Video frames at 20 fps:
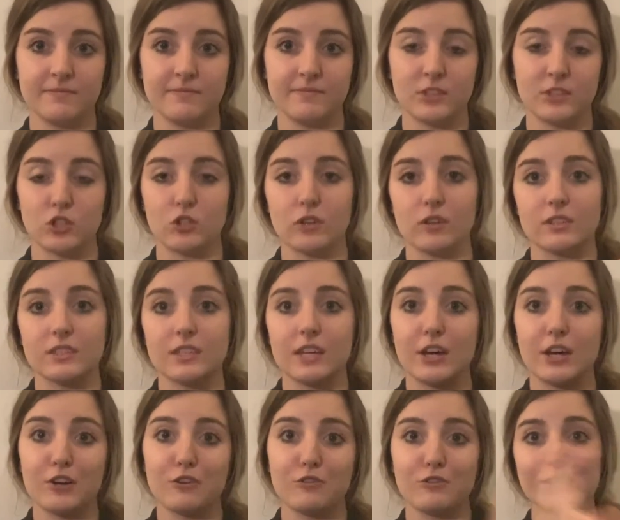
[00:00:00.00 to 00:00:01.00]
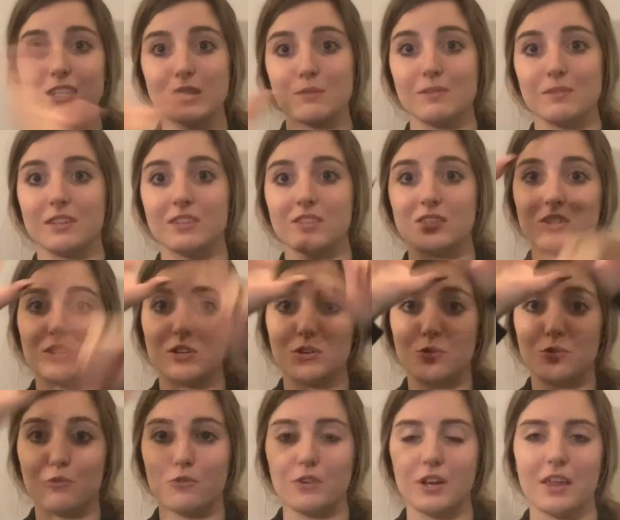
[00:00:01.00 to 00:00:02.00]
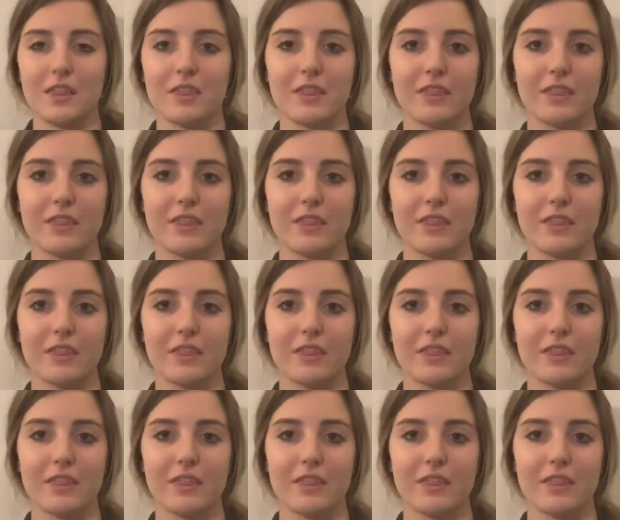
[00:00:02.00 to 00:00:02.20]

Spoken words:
So you could say a Christmas wreath.